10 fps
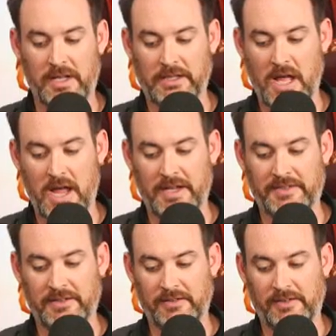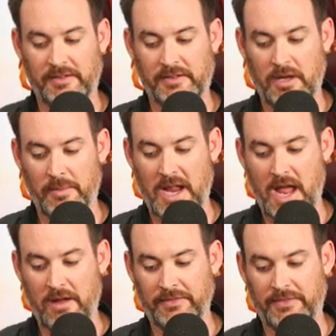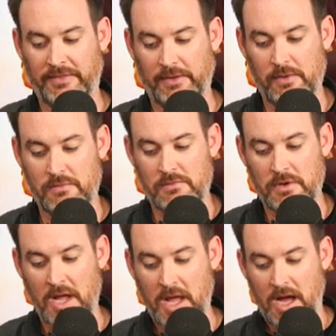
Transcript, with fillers: Alliances. It's coming out soon.